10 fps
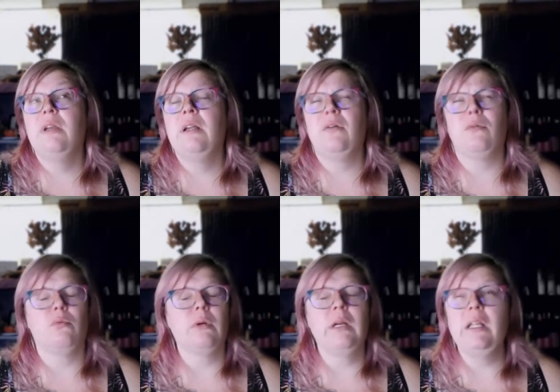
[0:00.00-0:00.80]
in a
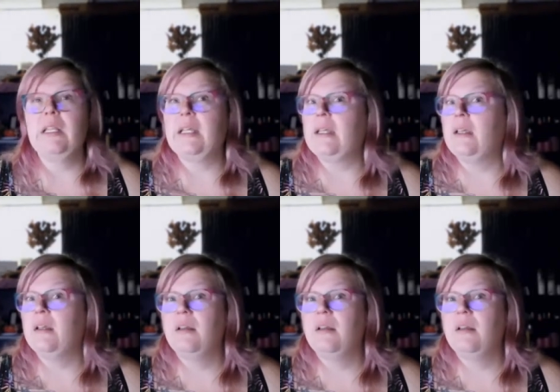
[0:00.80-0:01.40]
really